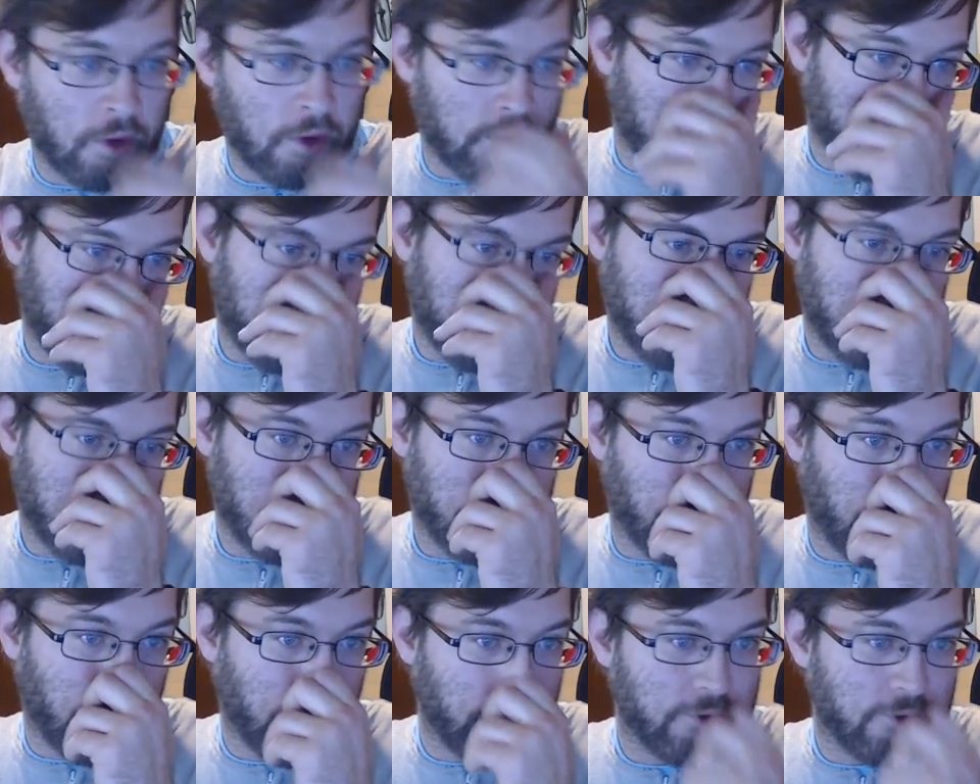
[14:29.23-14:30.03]
So that's like
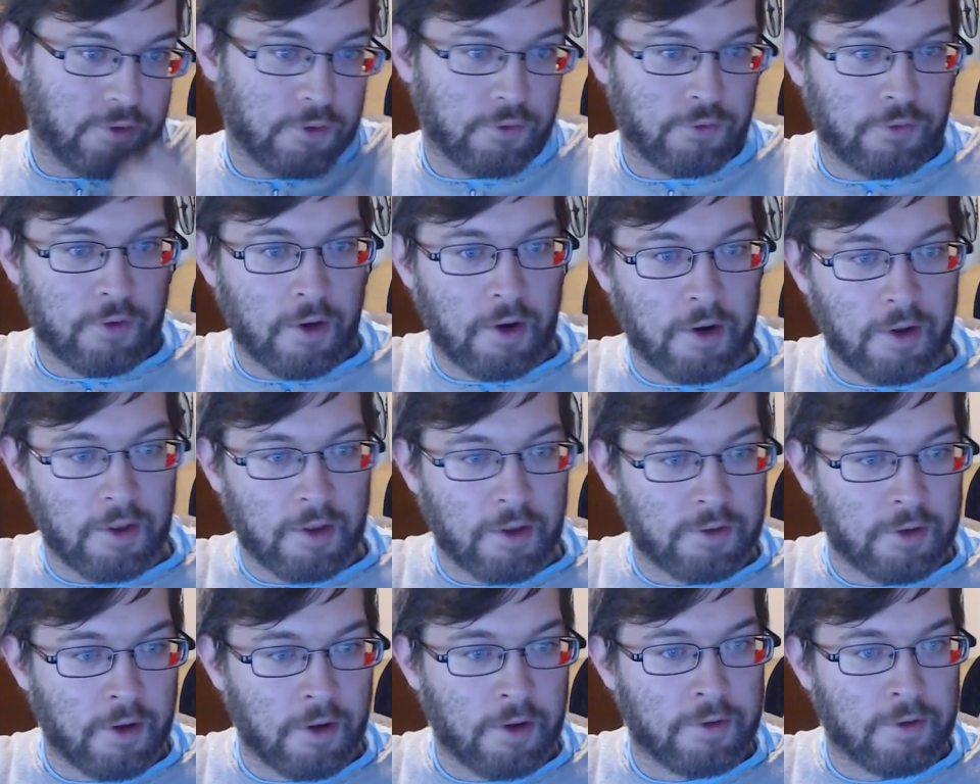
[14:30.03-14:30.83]
Fursuit
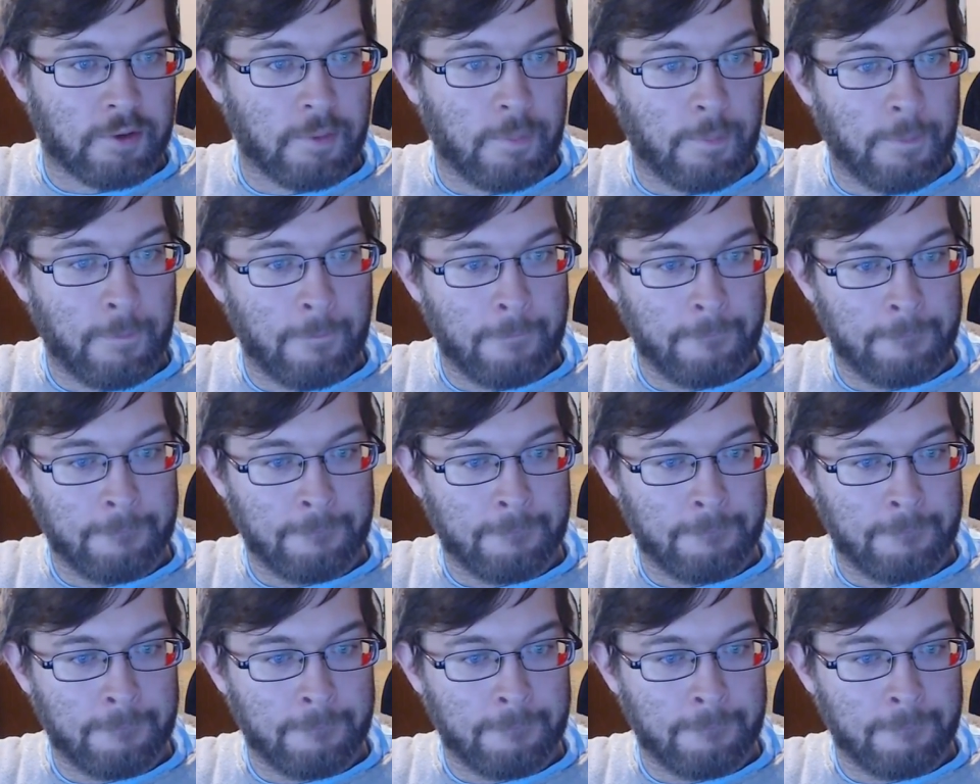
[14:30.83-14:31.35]
Friday. That's awesome.